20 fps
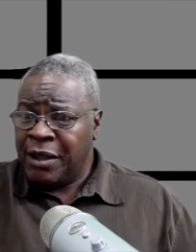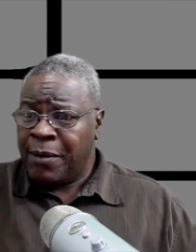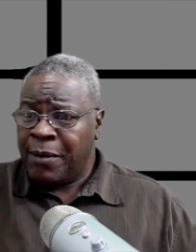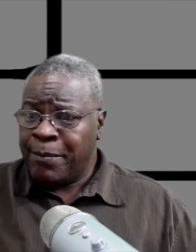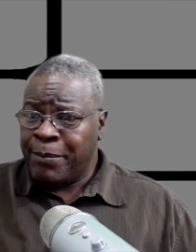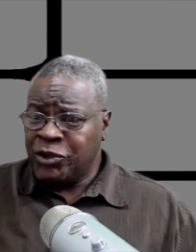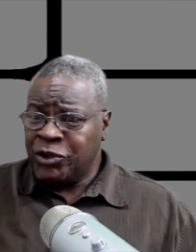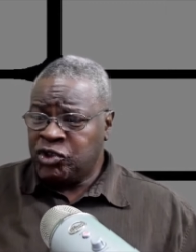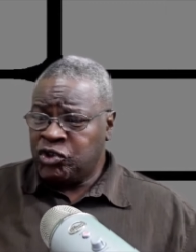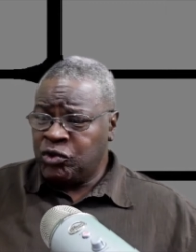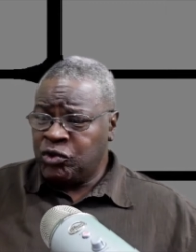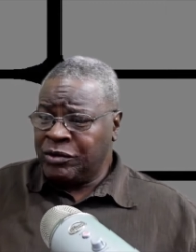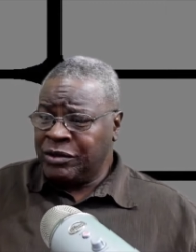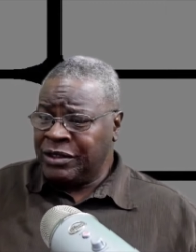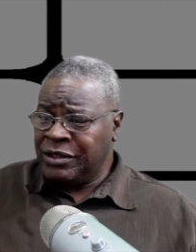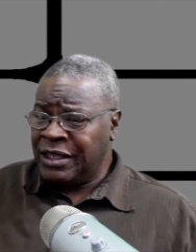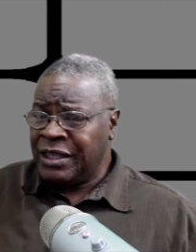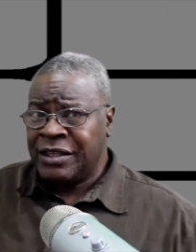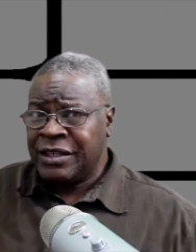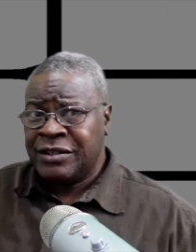but you
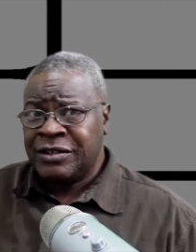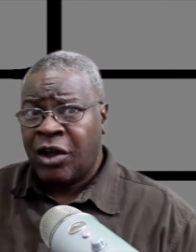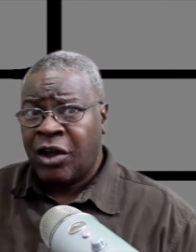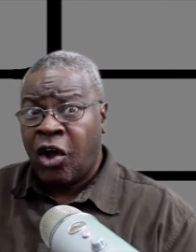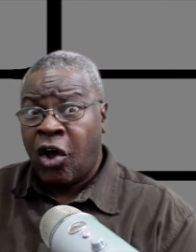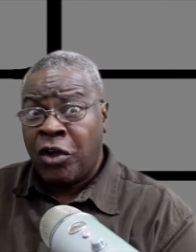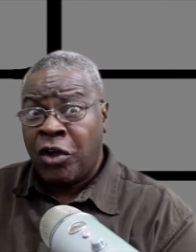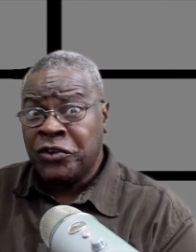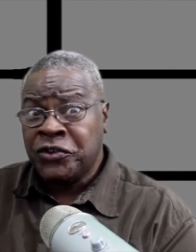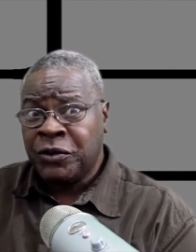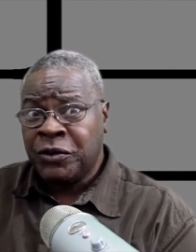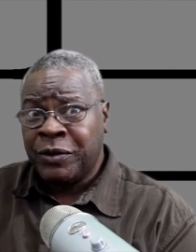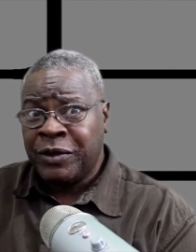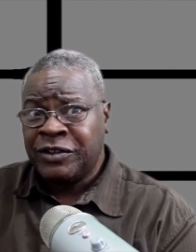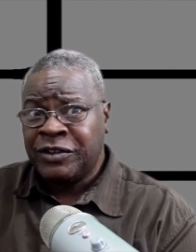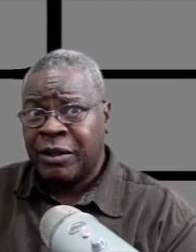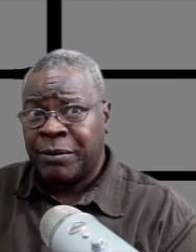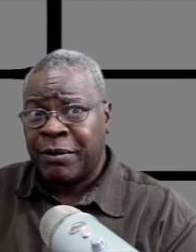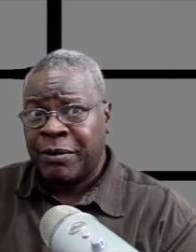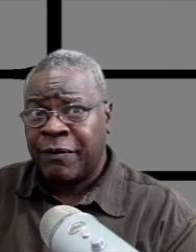need to also
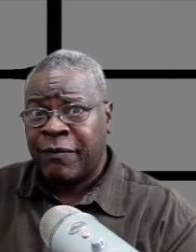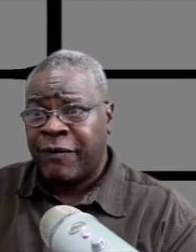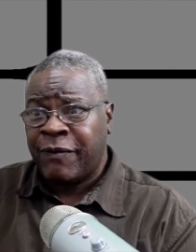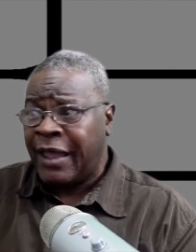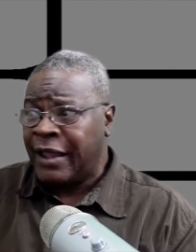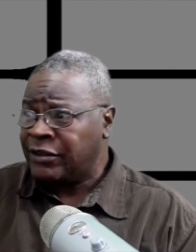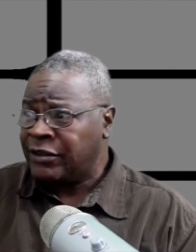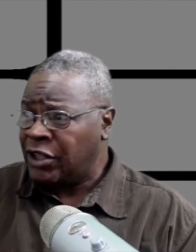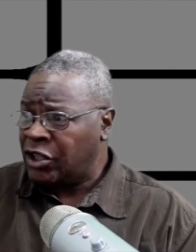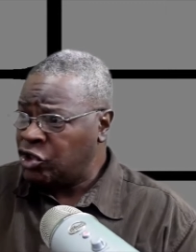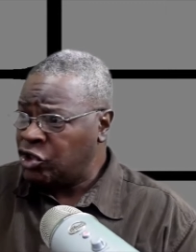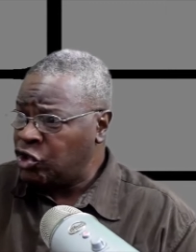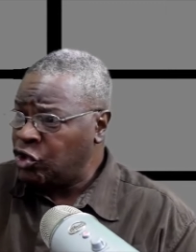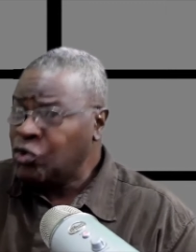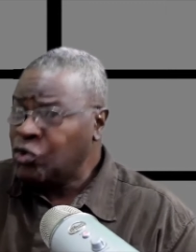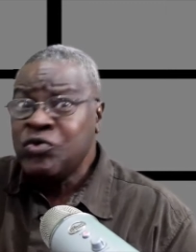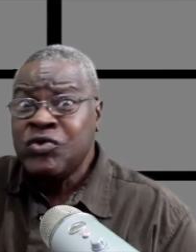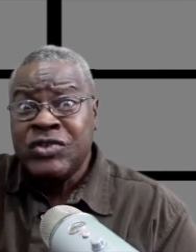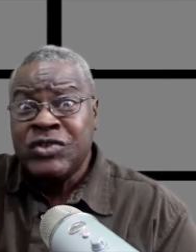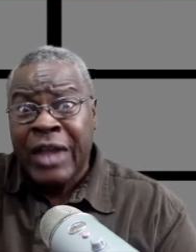accept the fact that you
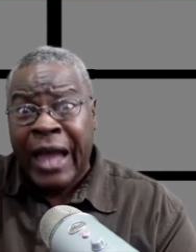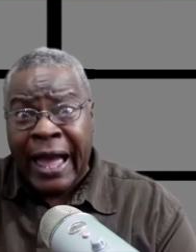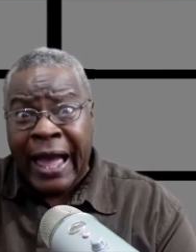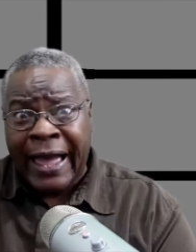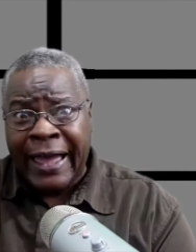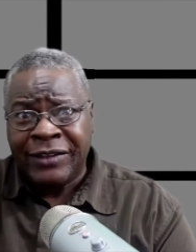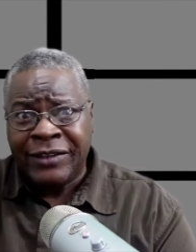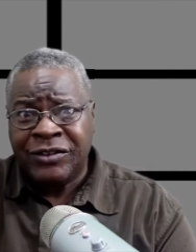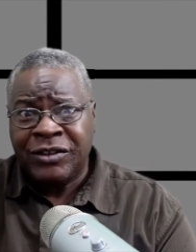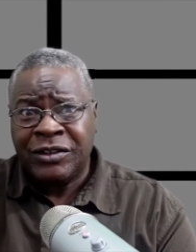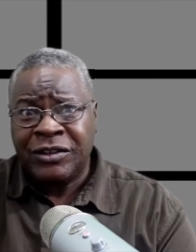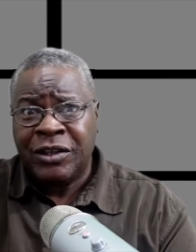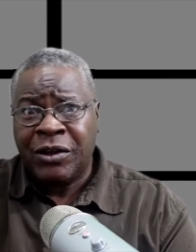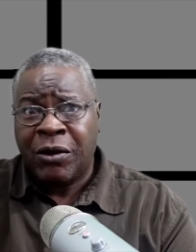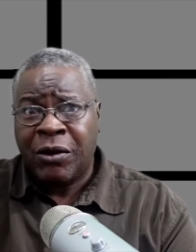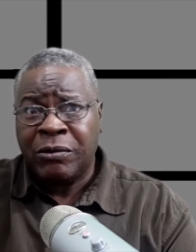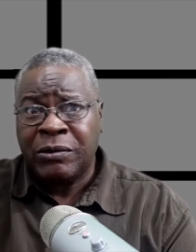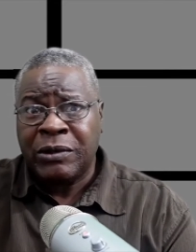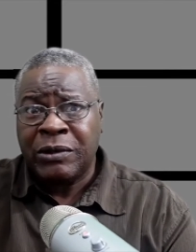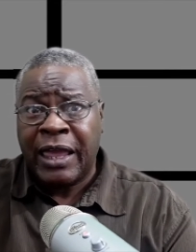died to the
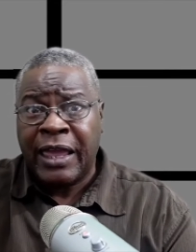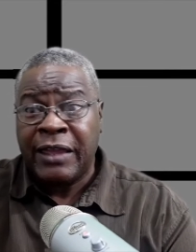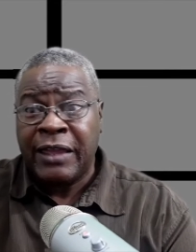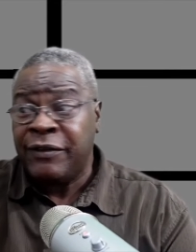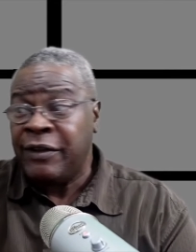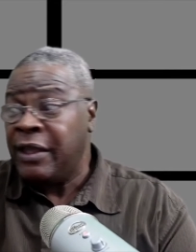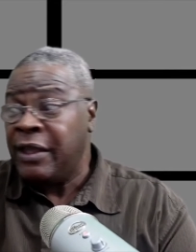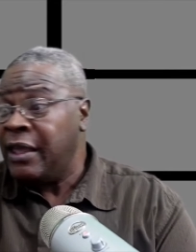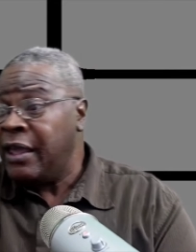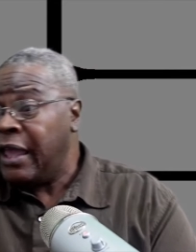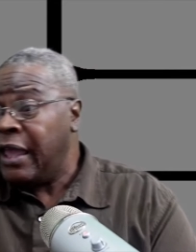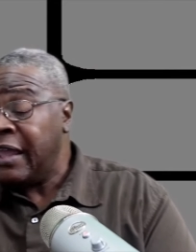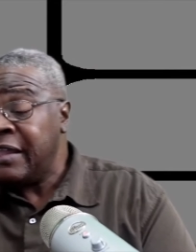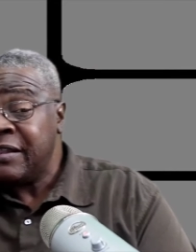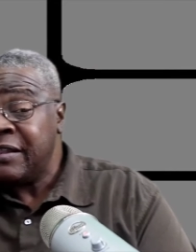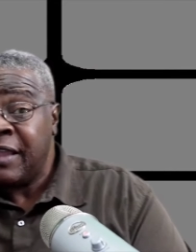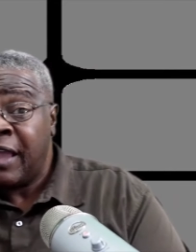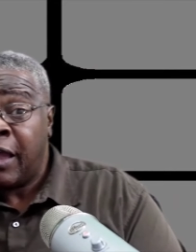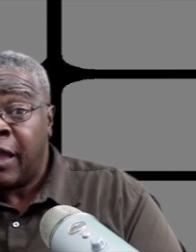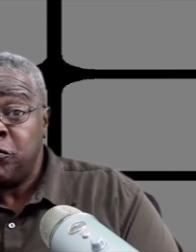old life and
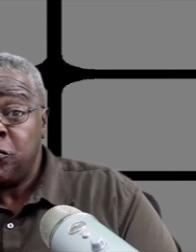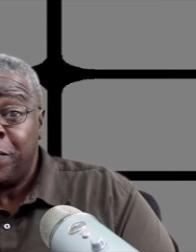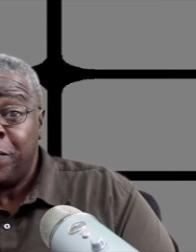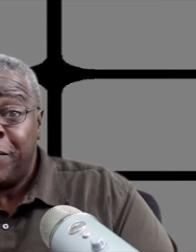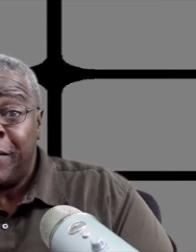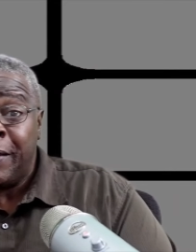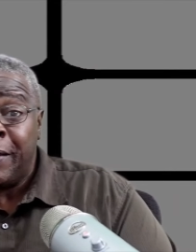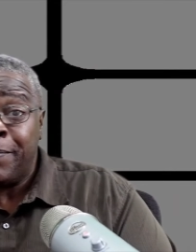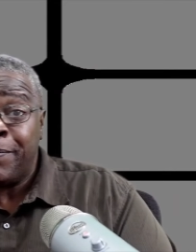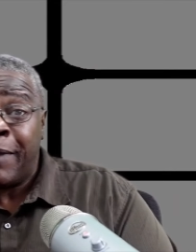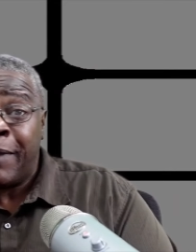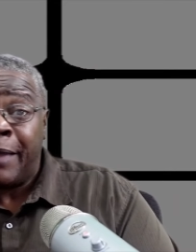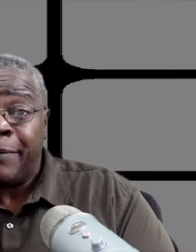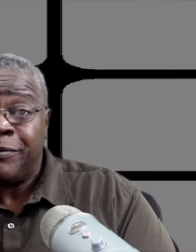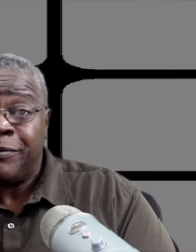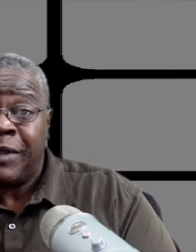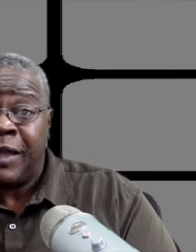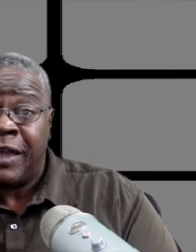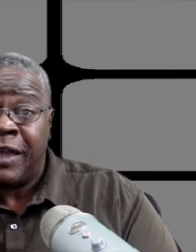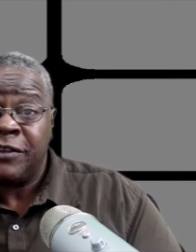now you're being
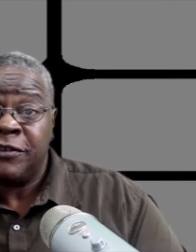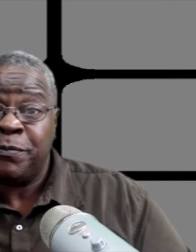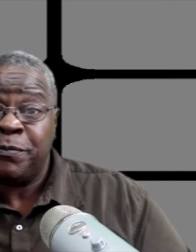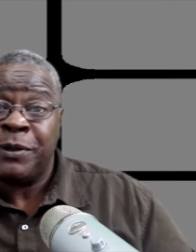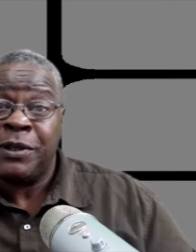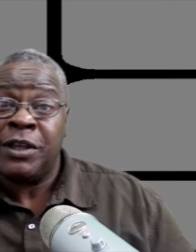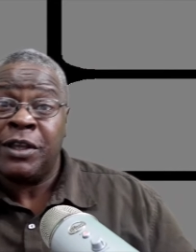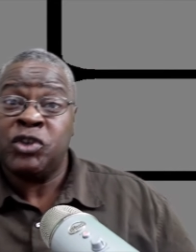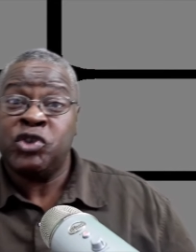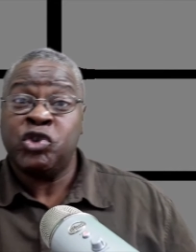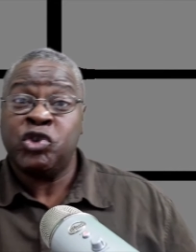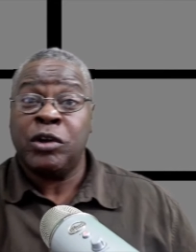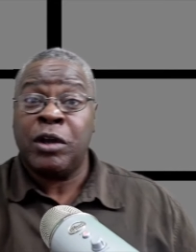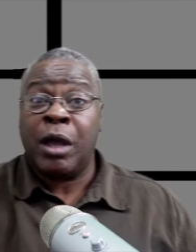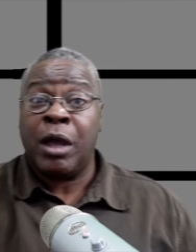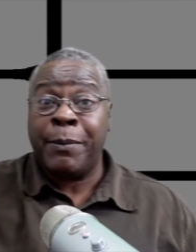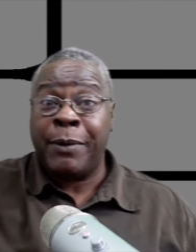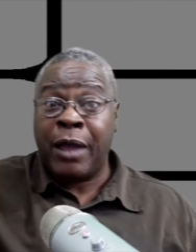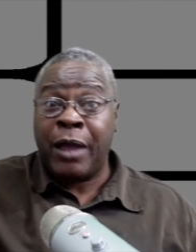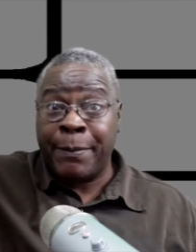baptized because you're
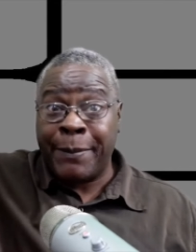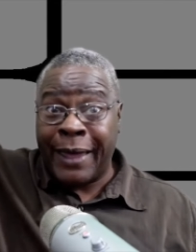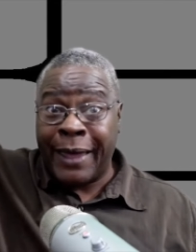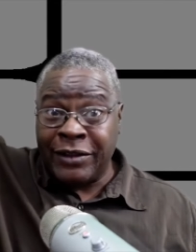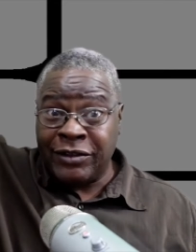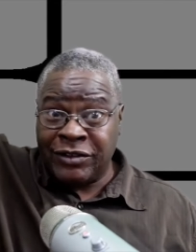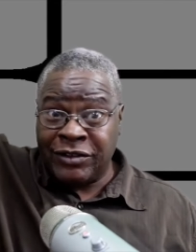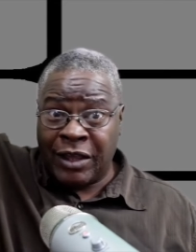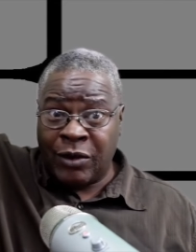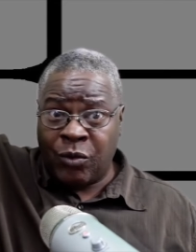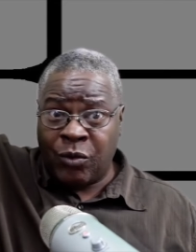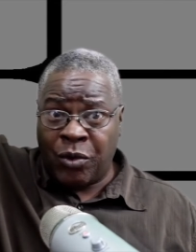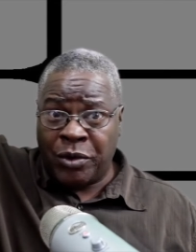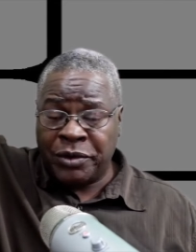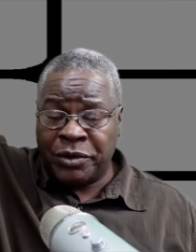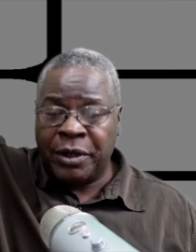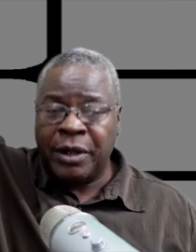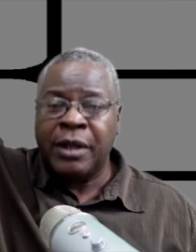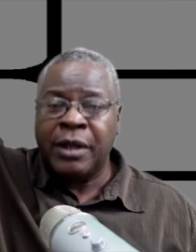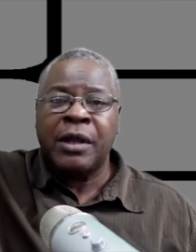coming up out of that
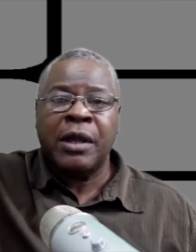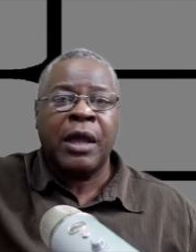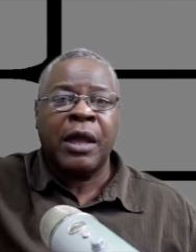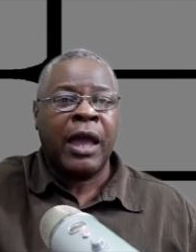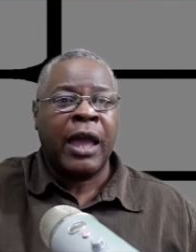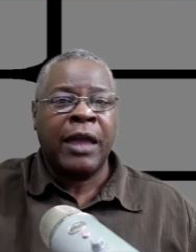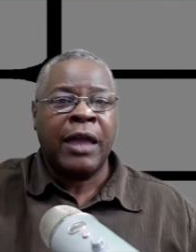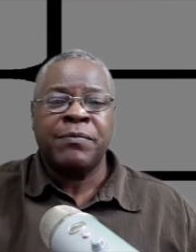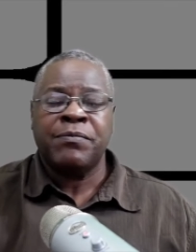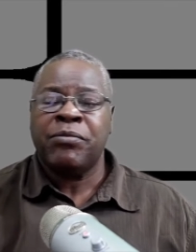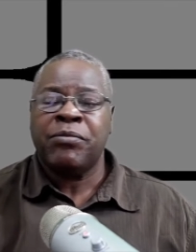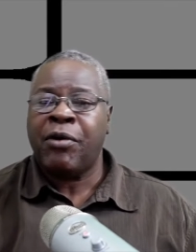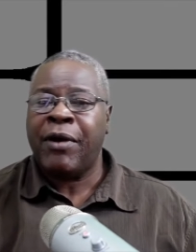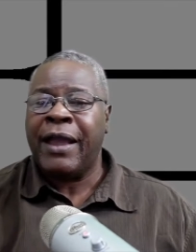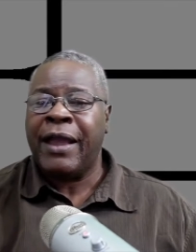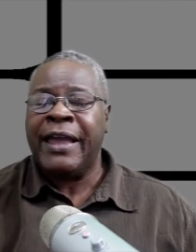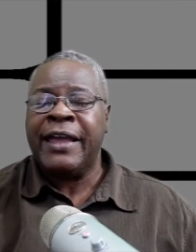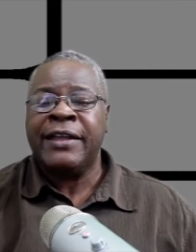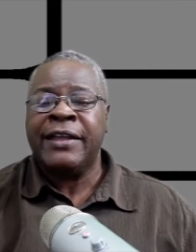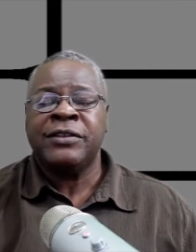water a
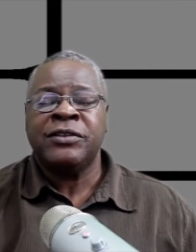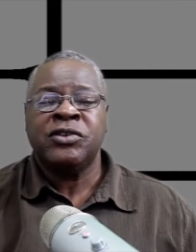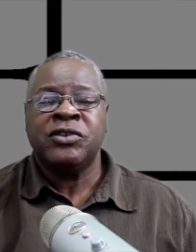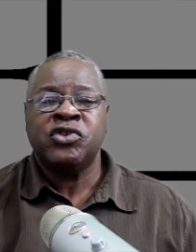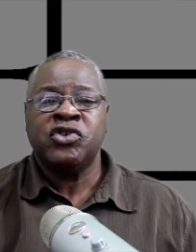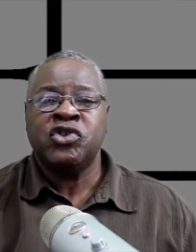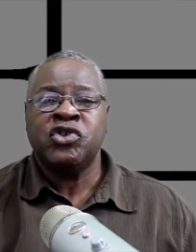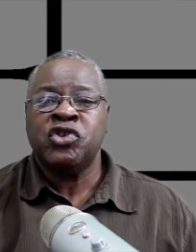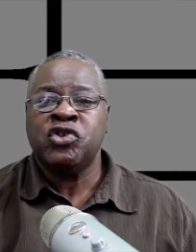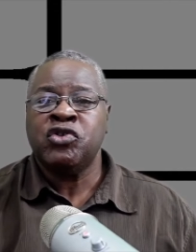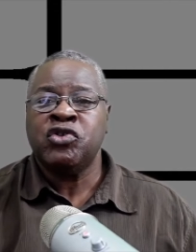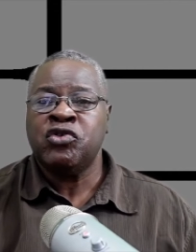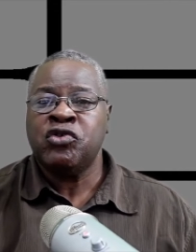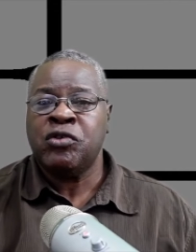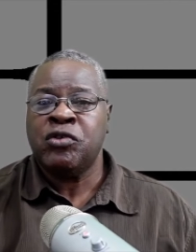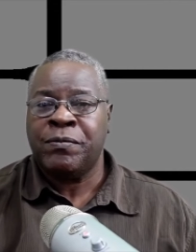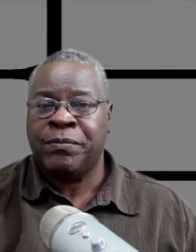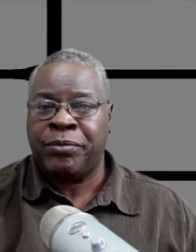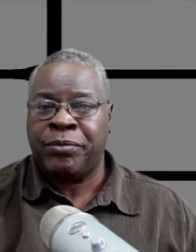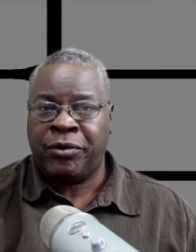brand new
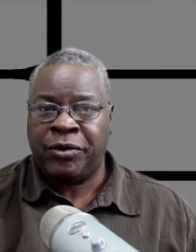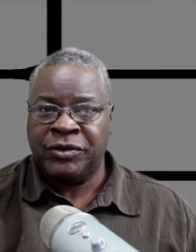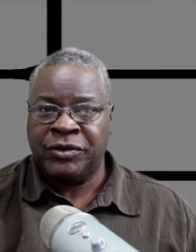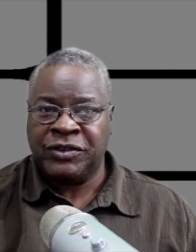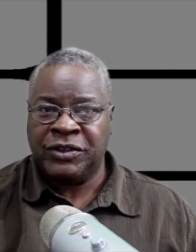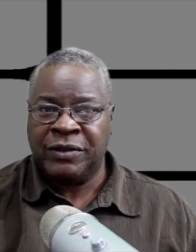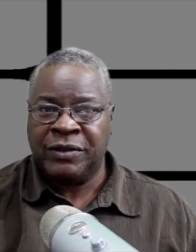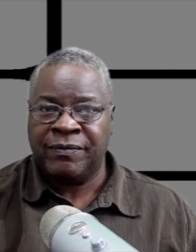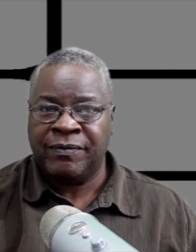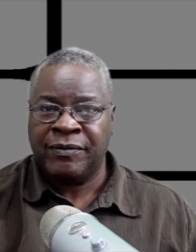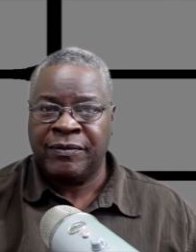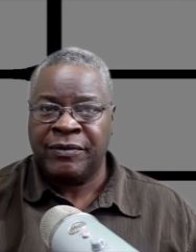person.